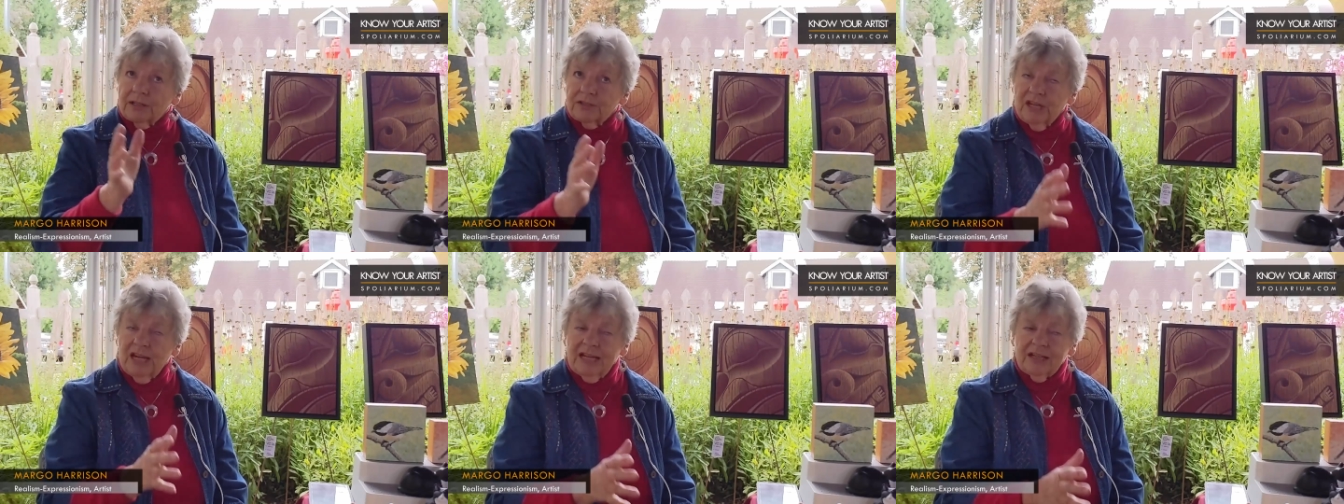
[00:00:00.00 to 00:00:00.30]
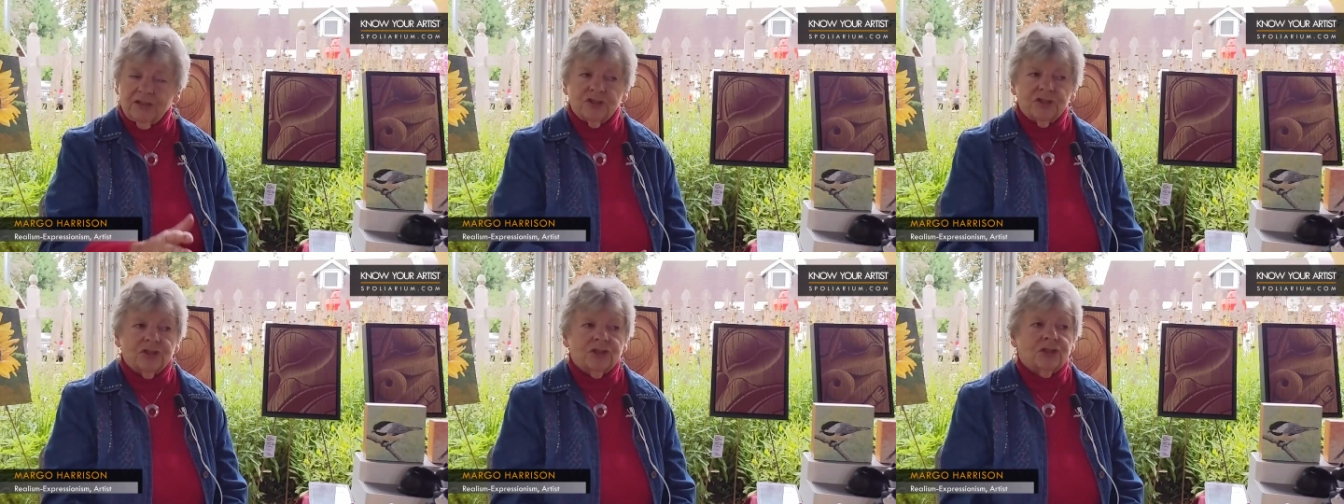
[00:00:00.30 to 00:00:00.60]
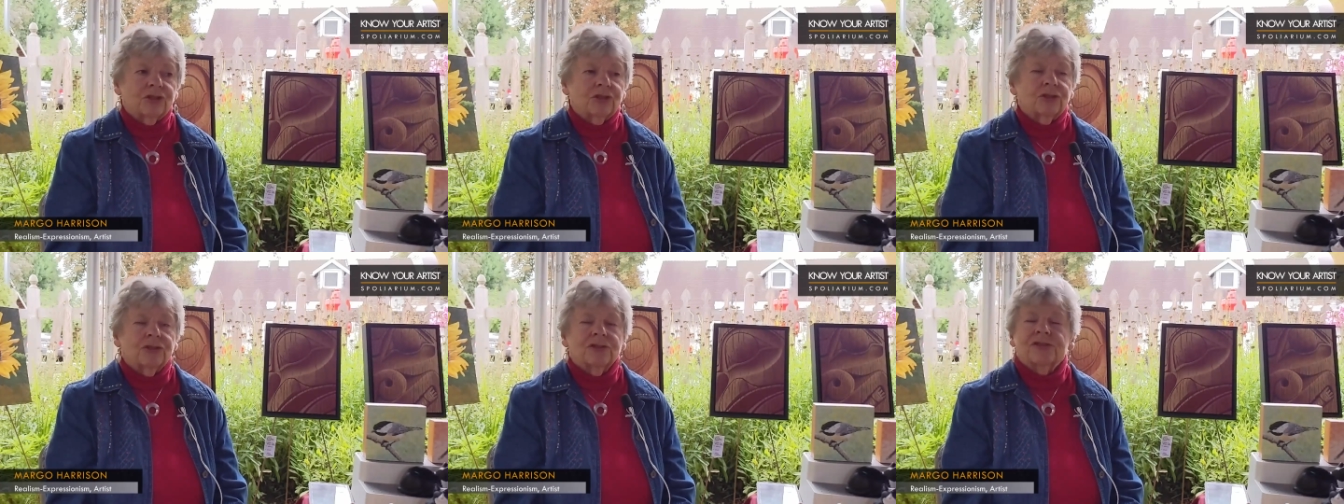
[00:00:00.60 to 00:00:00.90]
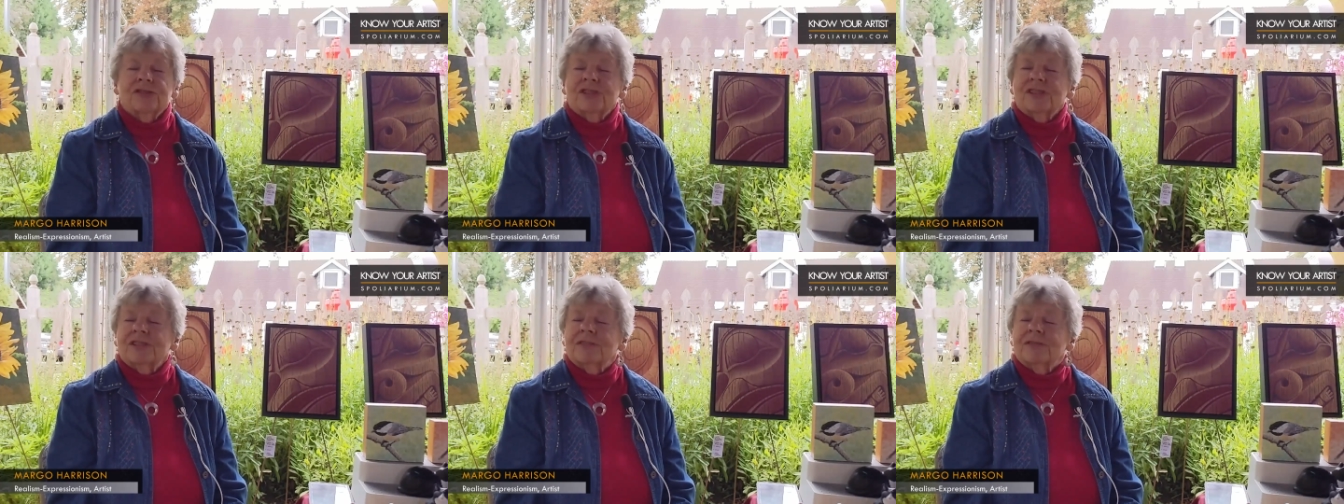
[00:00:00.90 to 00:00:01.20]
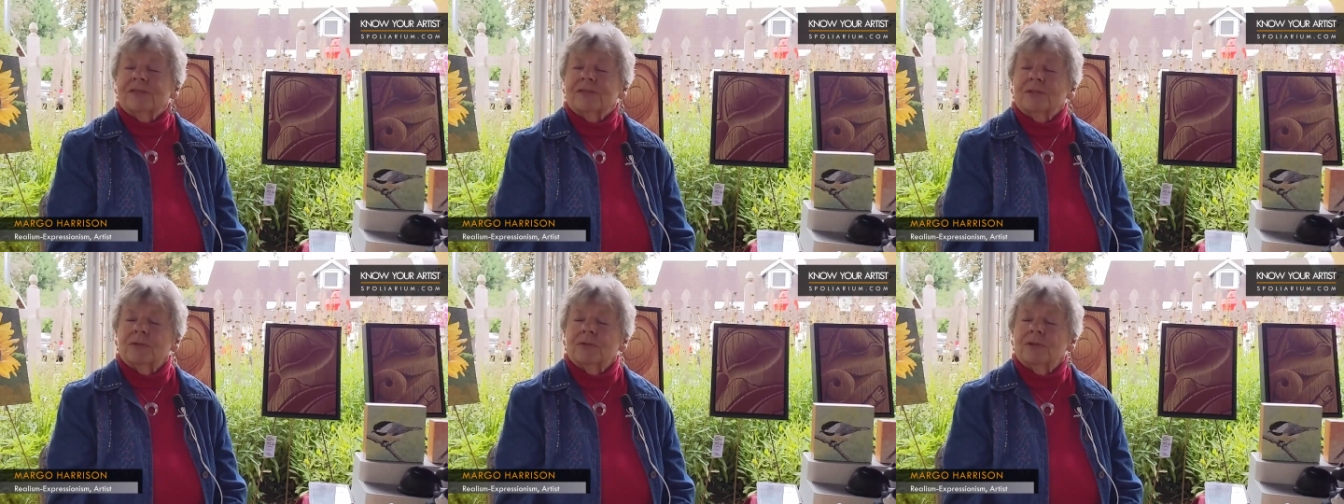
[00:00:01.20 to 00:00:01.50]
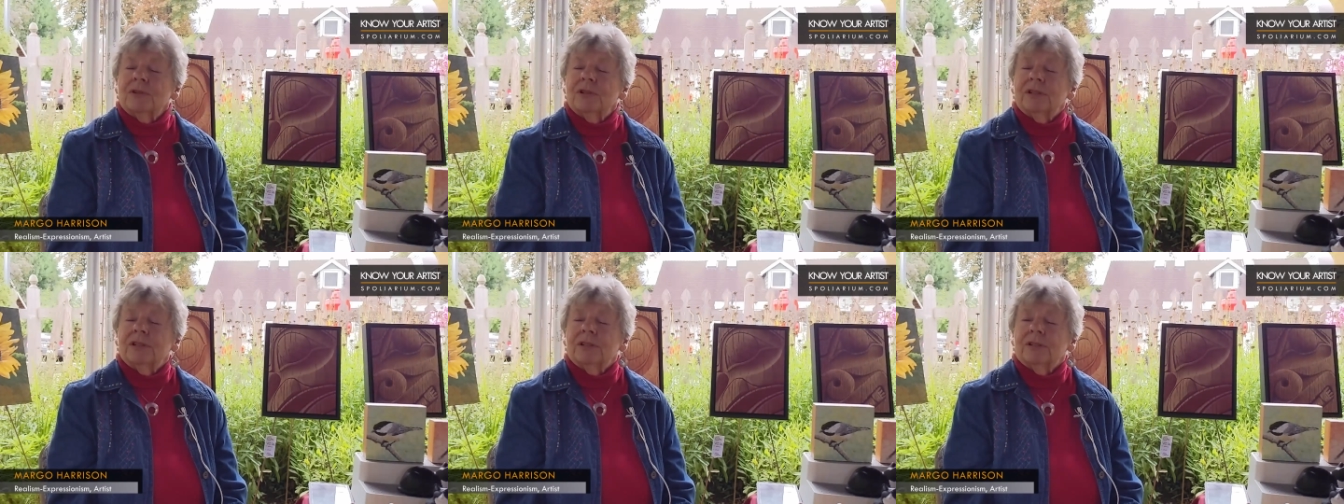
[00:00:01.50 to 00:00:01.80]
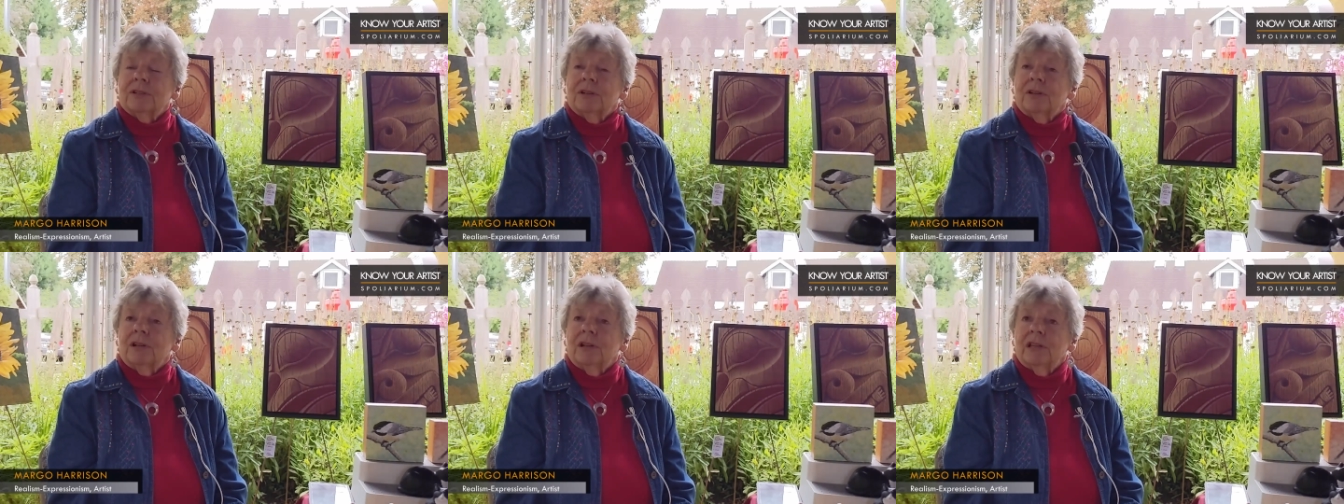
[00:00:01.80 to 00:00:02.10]
textures and so on
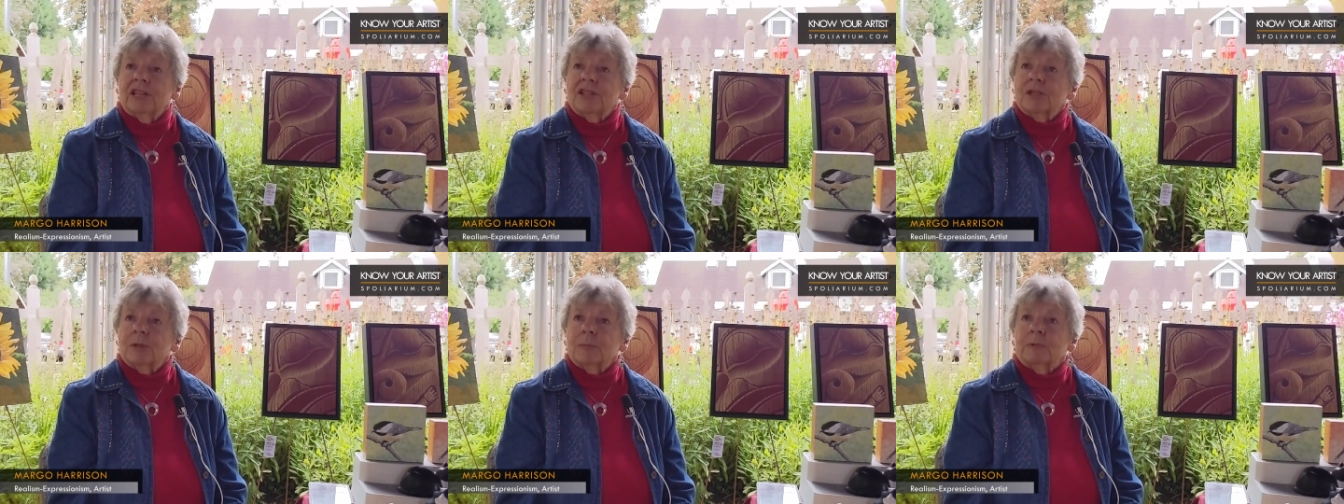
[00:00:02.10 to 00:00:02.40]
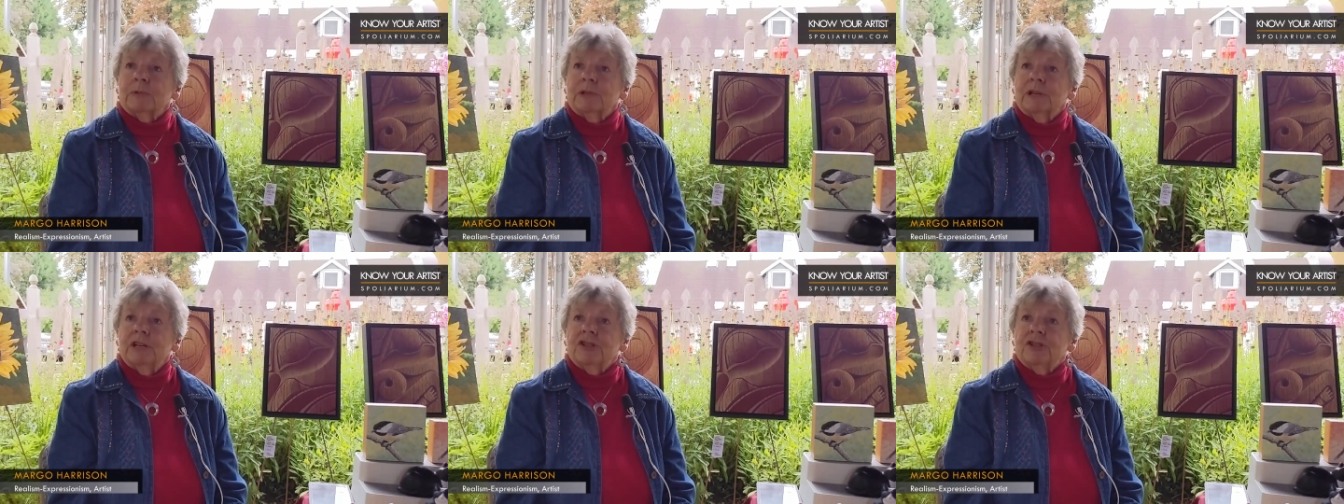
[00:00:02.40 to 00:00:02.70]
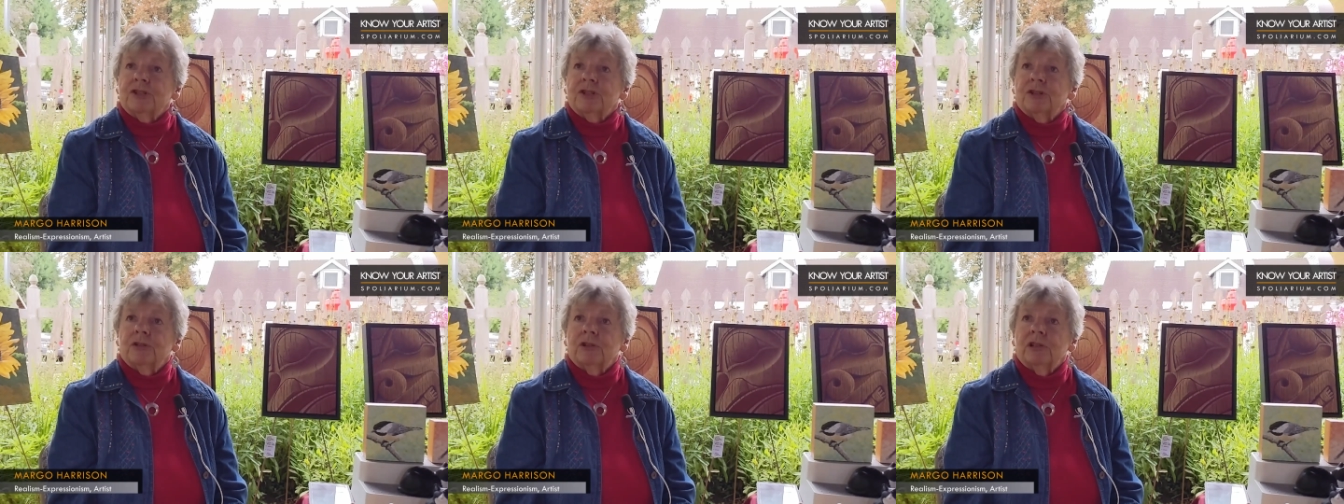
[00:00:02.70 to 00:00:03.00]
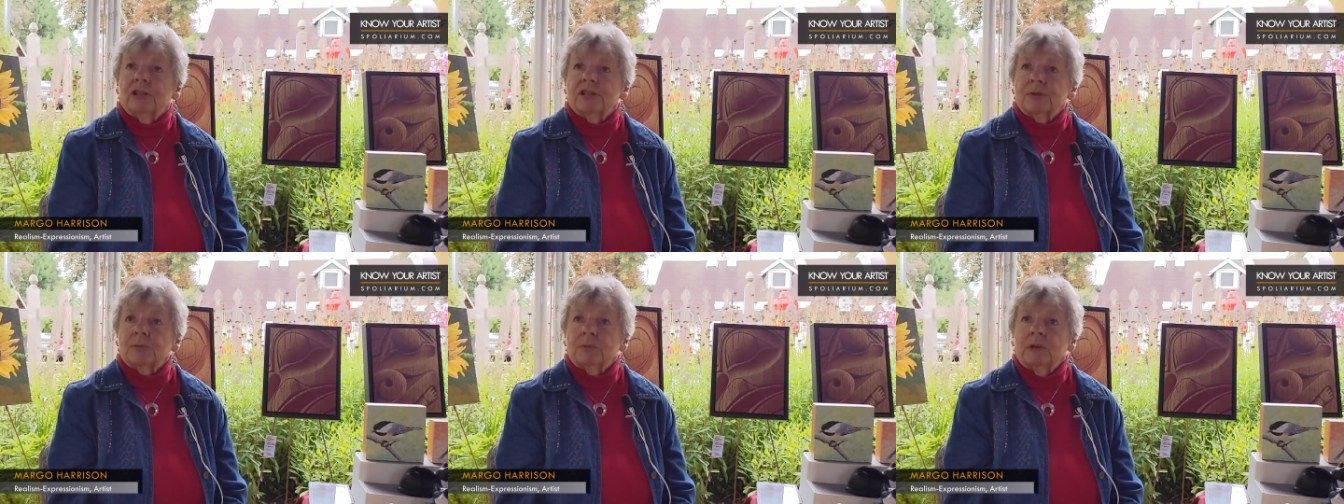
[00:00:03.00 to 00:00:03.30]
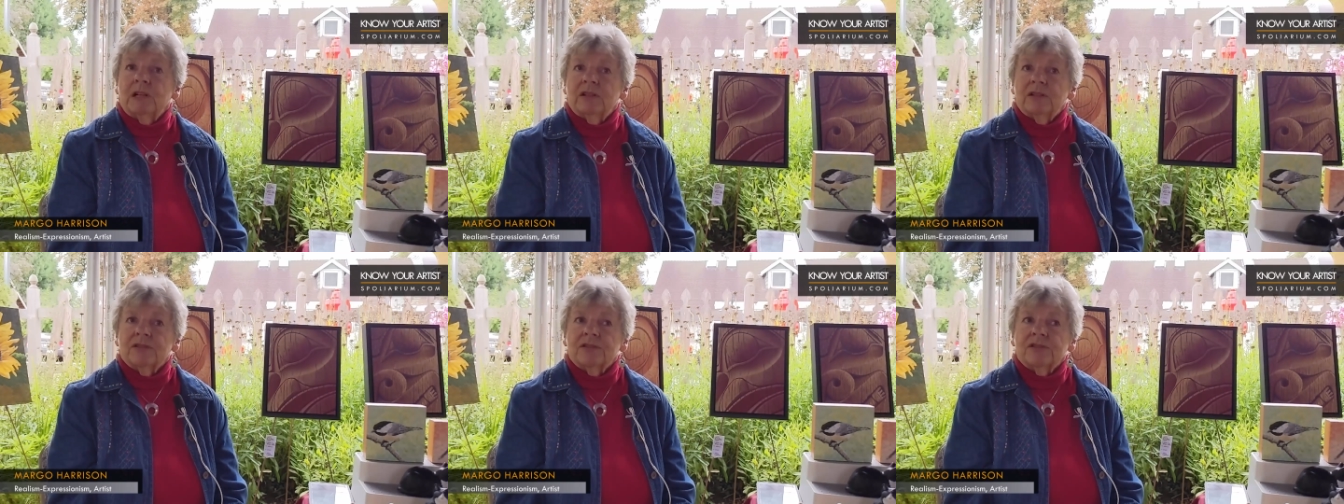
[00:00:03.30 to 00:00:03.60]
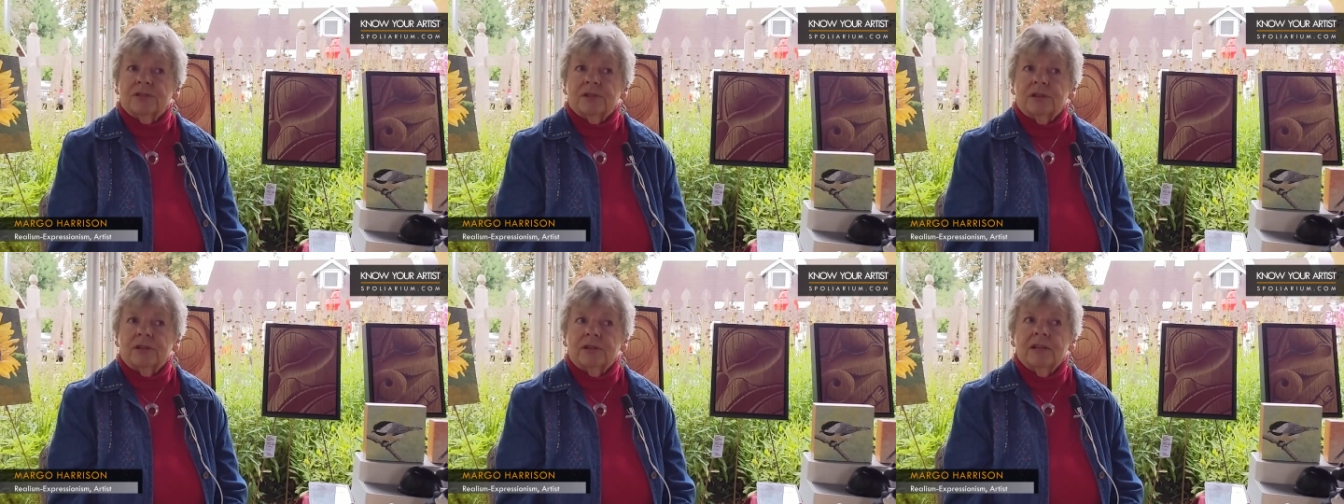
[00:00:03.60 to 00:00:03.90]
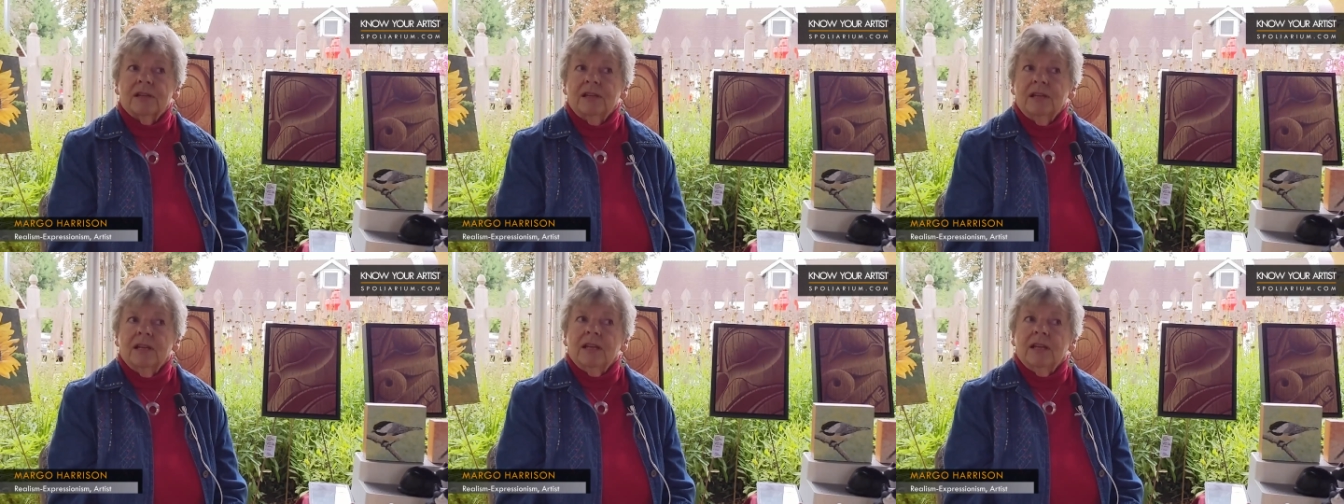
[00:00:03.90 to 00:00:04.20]
are all inspirational, as well as the